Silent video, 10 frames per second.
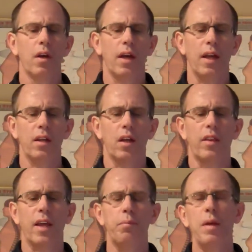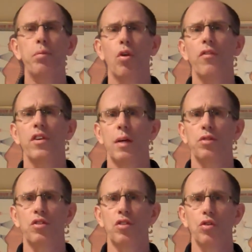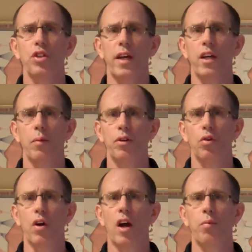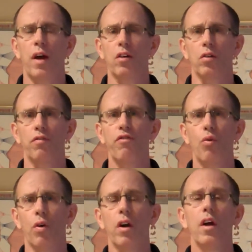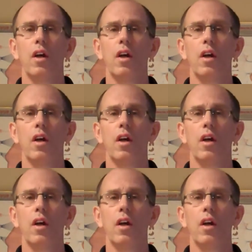and that people oftentimes associate coming to a chiropractor for.